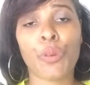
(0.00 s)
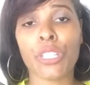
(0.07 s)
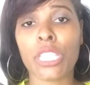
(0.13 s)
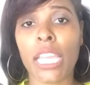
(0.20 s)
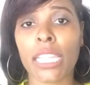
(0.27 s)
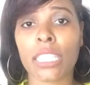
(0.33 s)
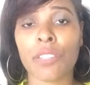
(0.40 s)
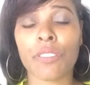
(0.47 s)

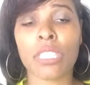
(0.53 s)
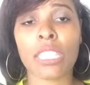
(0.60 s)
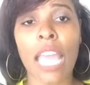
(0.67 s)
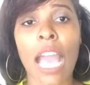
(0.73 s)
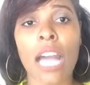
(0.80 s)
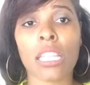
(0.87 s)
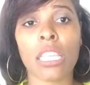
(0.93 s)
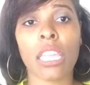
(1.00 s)
protective
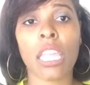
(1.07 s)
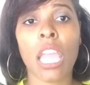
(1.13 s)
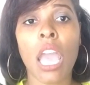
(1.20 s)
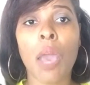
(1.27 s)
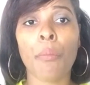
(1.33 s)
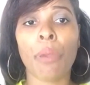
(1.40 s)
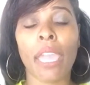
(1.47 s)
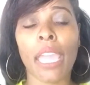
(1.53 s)
styling,
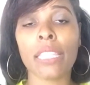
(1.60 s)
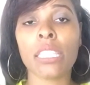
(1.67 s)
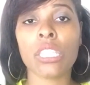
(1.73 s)
pay